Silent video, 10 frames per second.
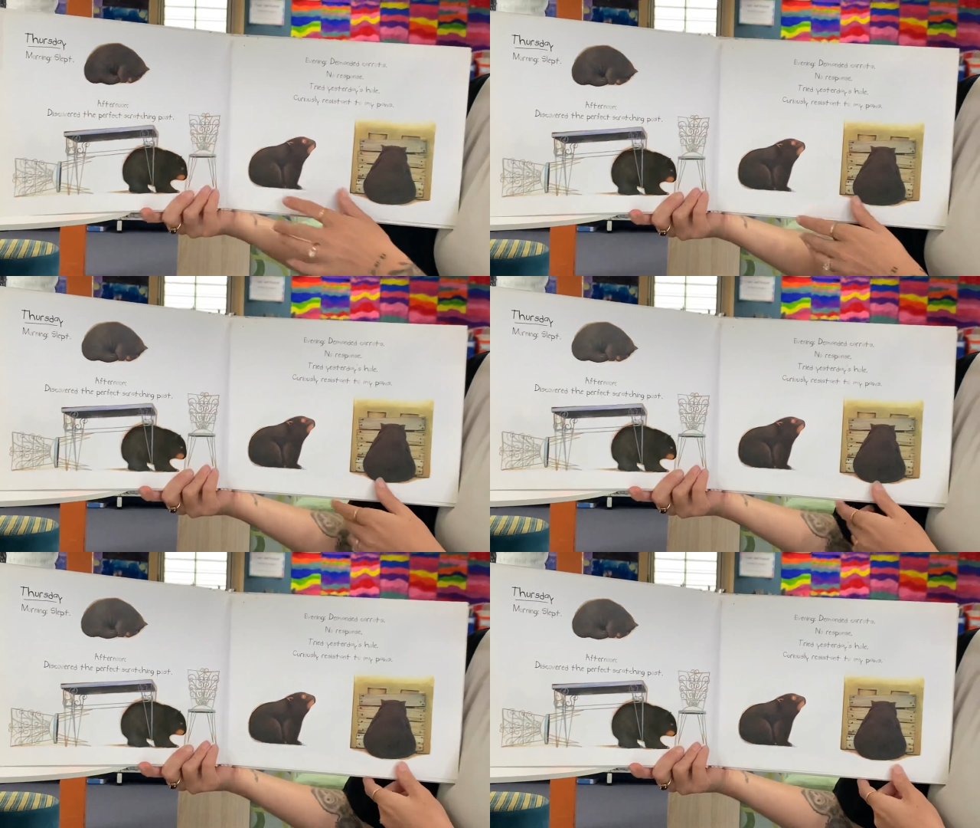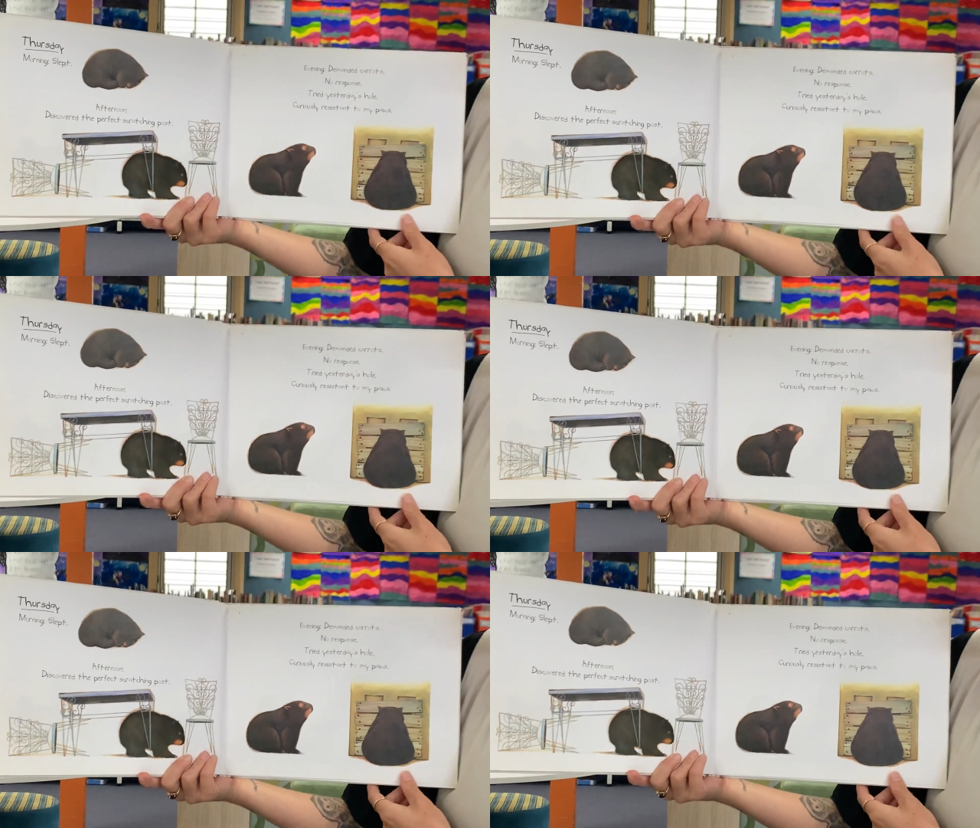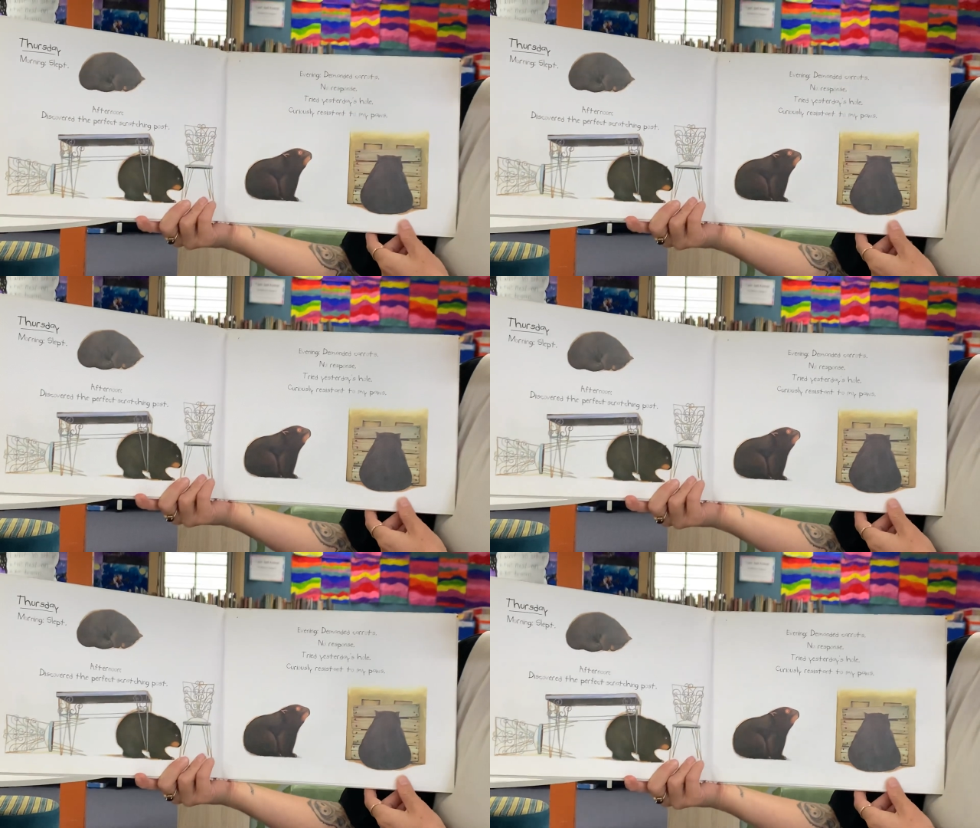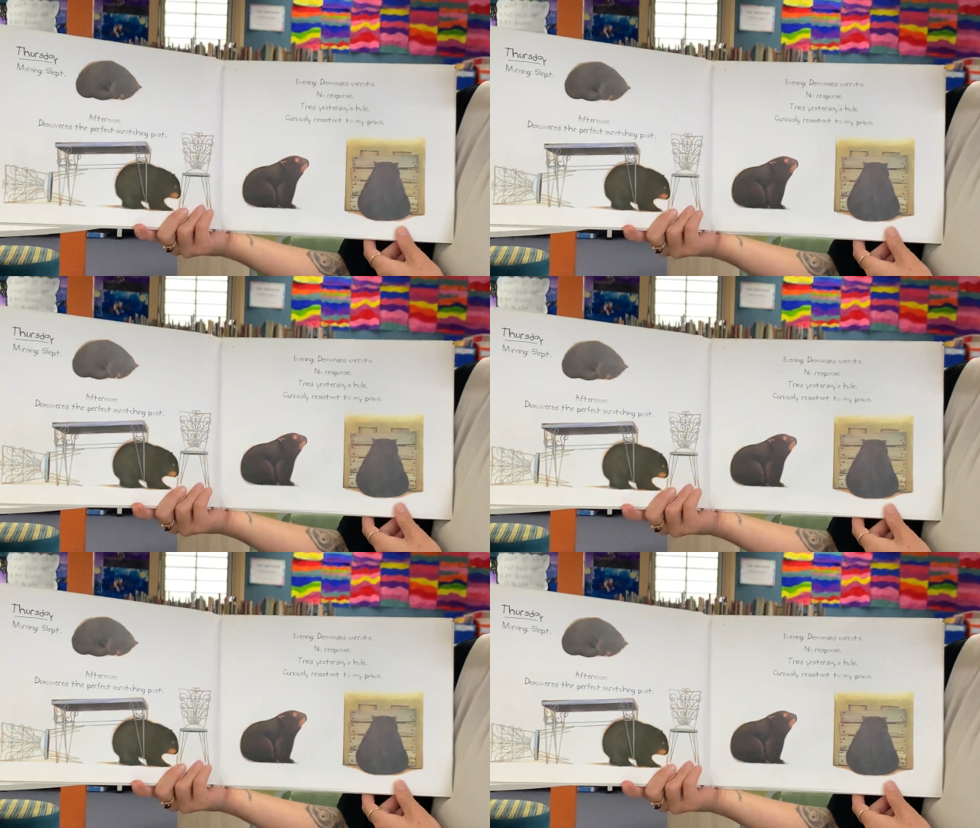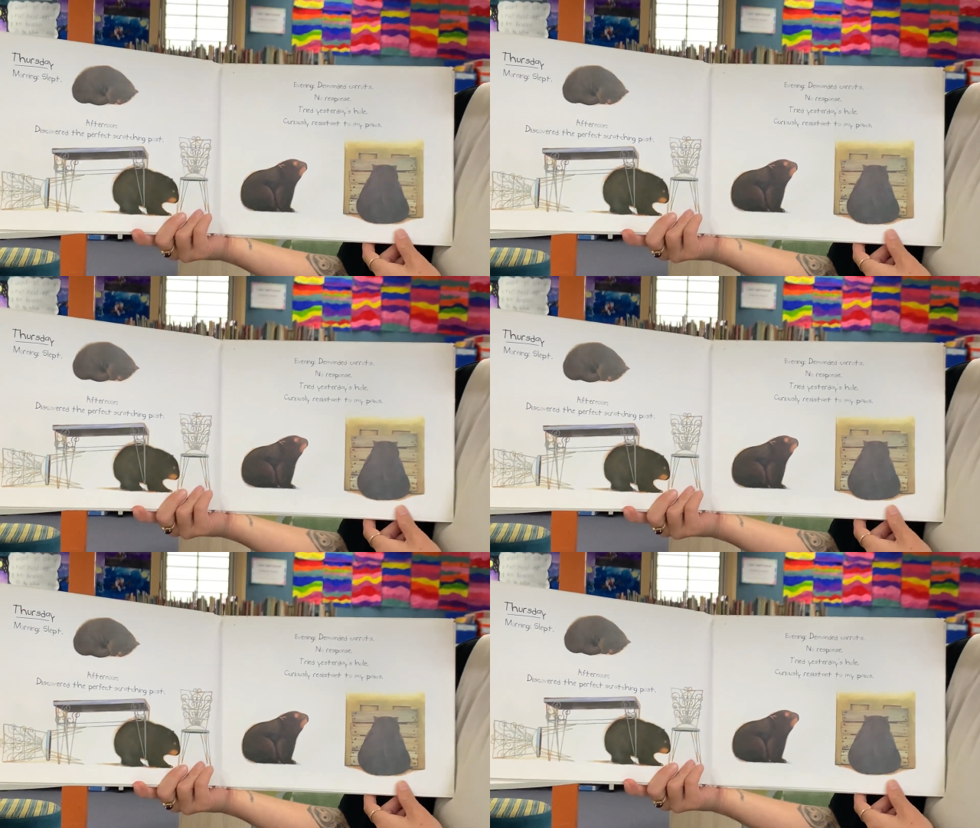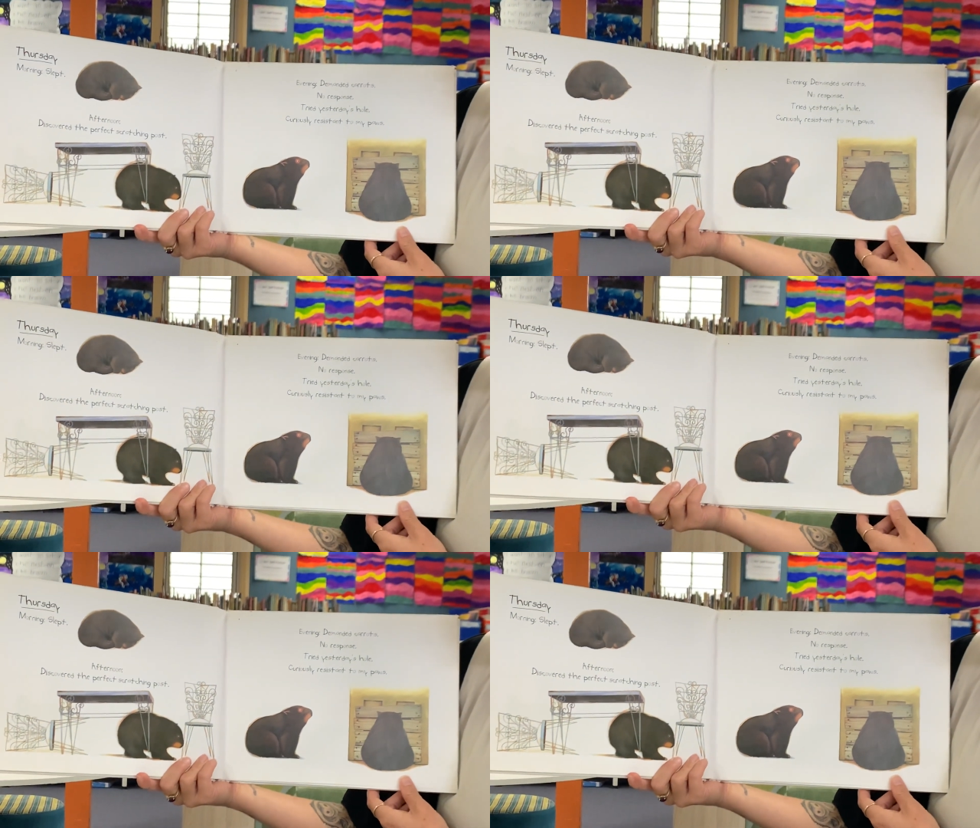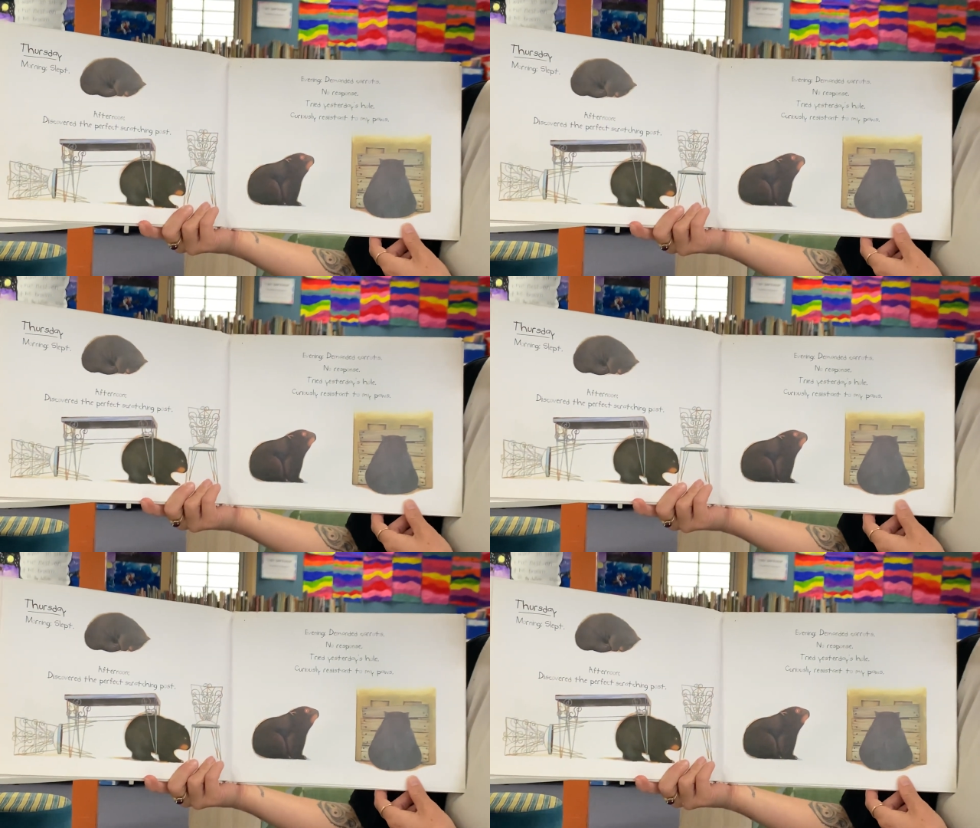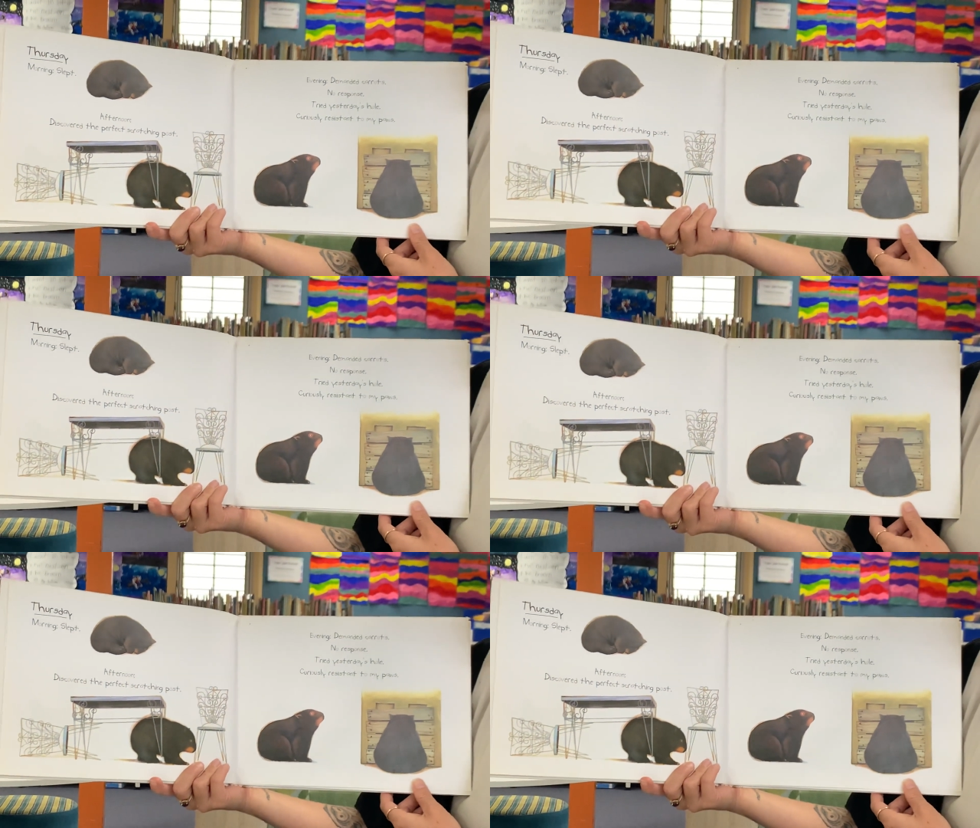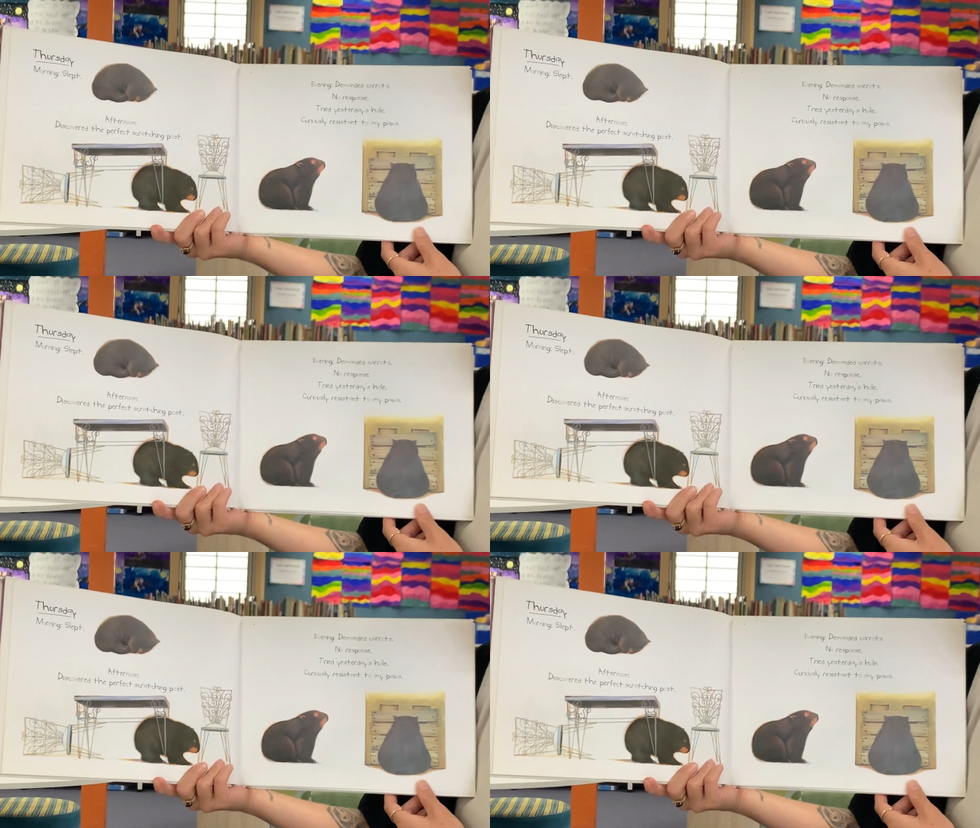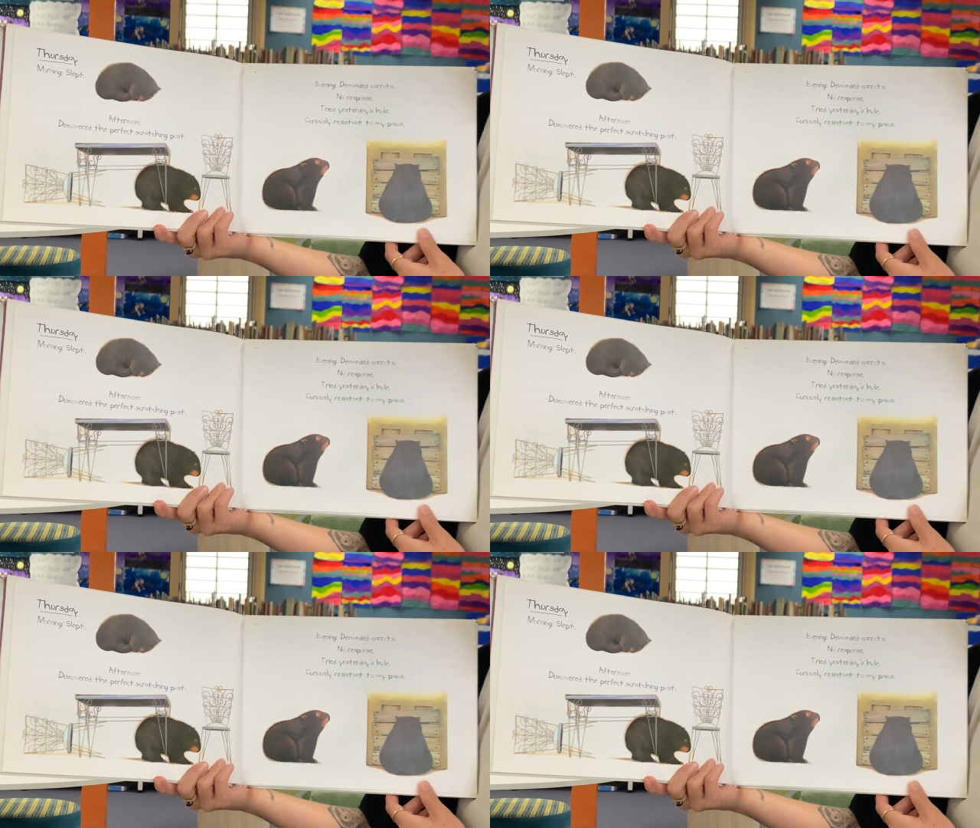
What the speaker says: [unreadable: no face in view]